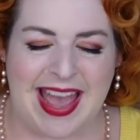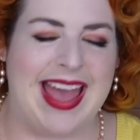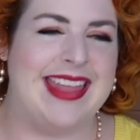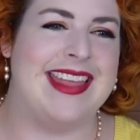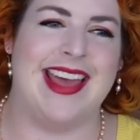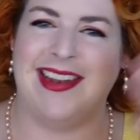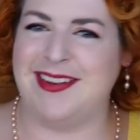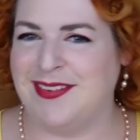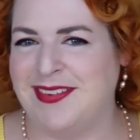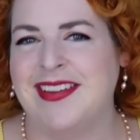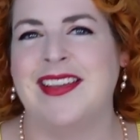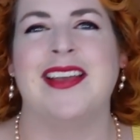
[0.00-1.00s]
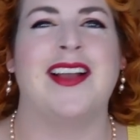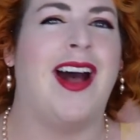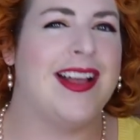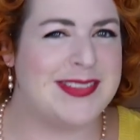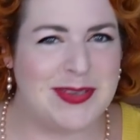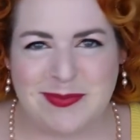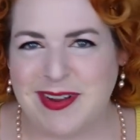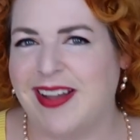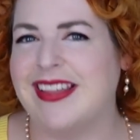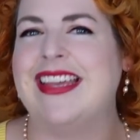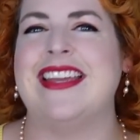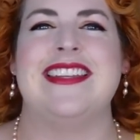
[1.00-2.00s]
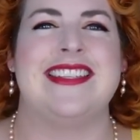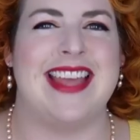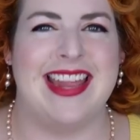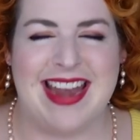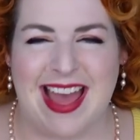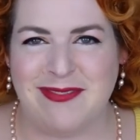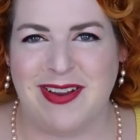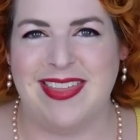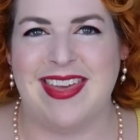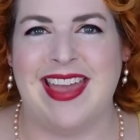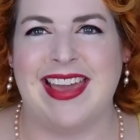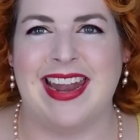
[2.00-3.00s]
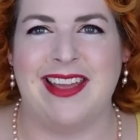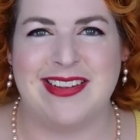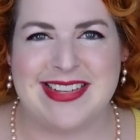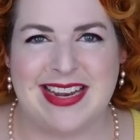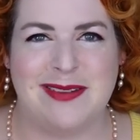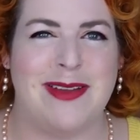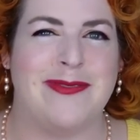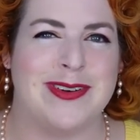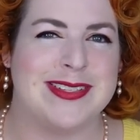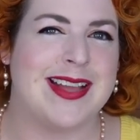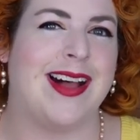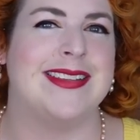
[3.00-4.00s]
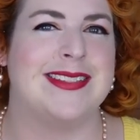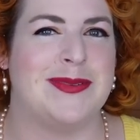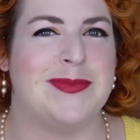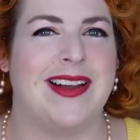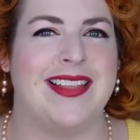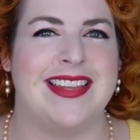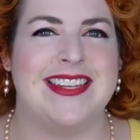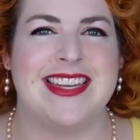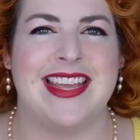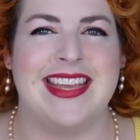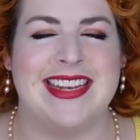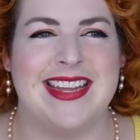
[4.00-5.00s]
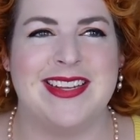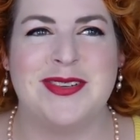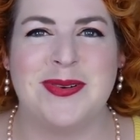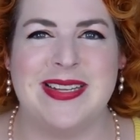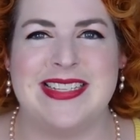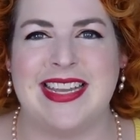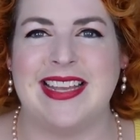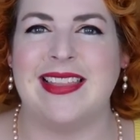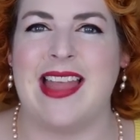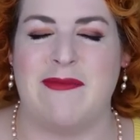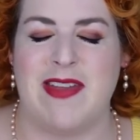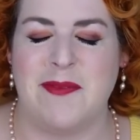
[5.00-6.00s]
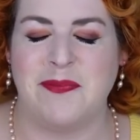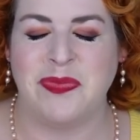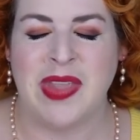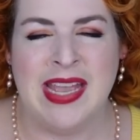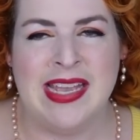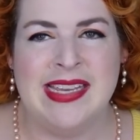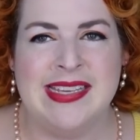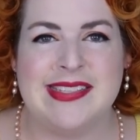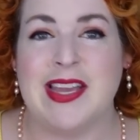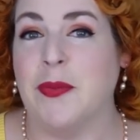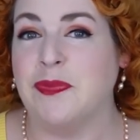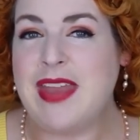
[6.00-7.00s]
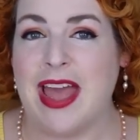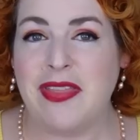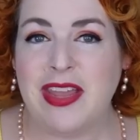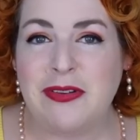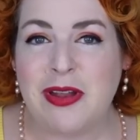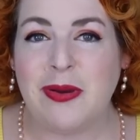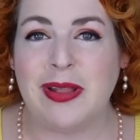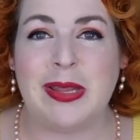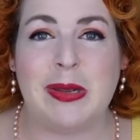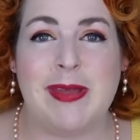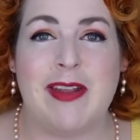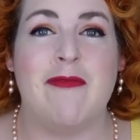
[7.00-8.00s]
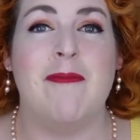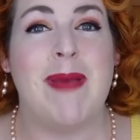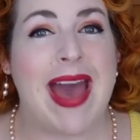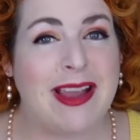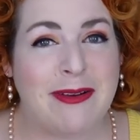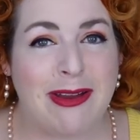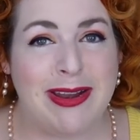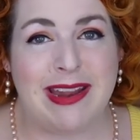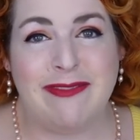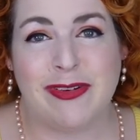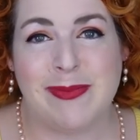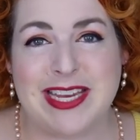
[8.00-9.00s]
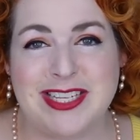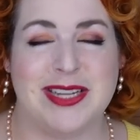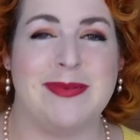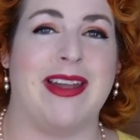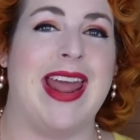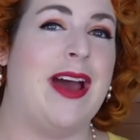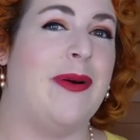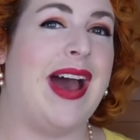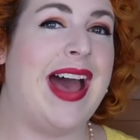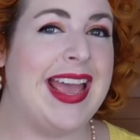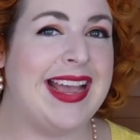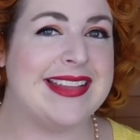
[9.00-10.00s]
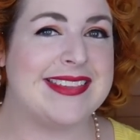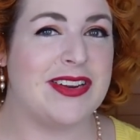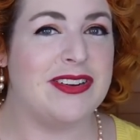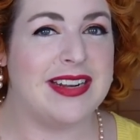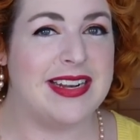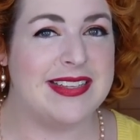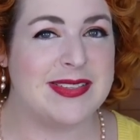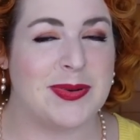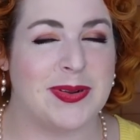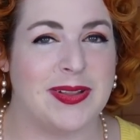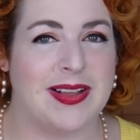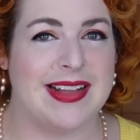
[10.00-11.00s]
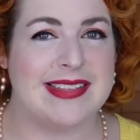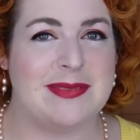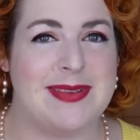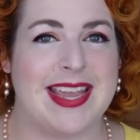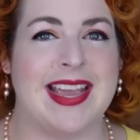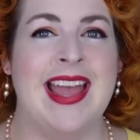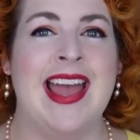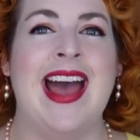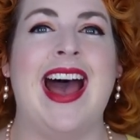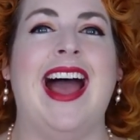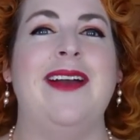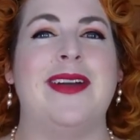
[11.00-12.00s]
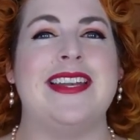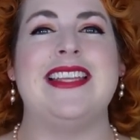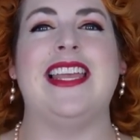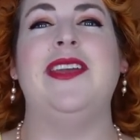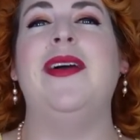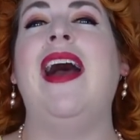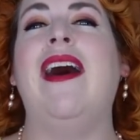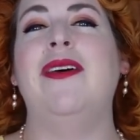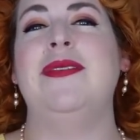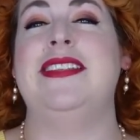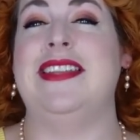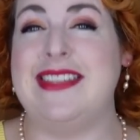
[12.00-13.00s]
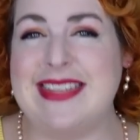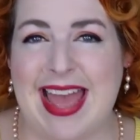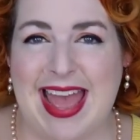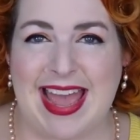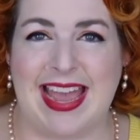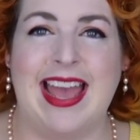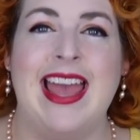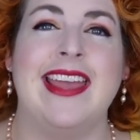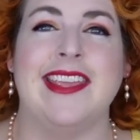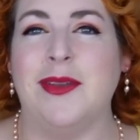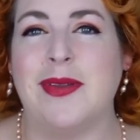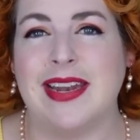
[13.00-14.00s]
and then costume college and everything and I attended my first costume college in 2011. So now that you know a little bit of background information about how I got started in historical costuming, I want to tell you how today you